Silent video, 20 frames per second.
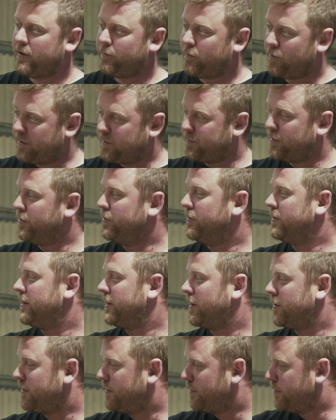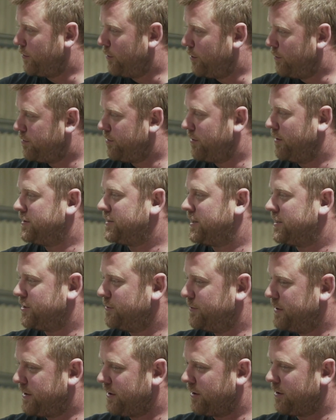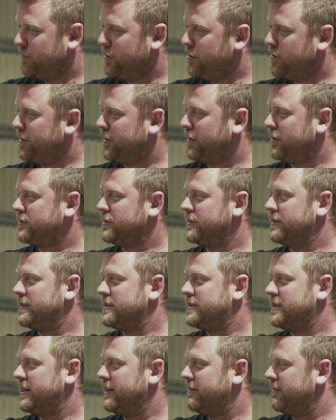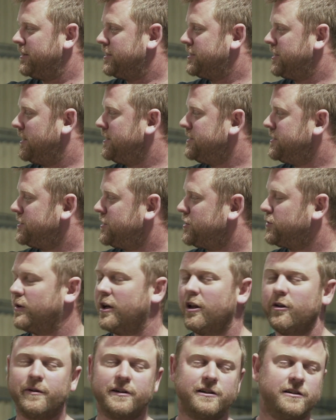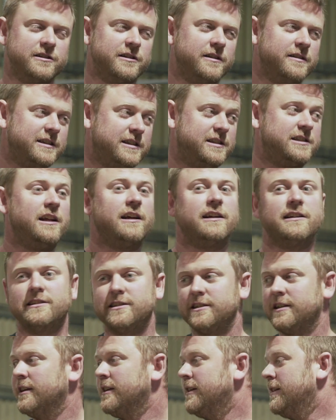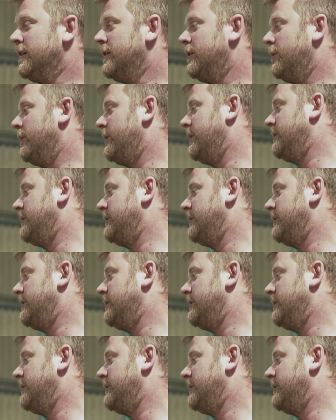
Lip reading: then we'll be moving, you know, the thought process will be kind of moving on to the interior changes as well, because at this stage we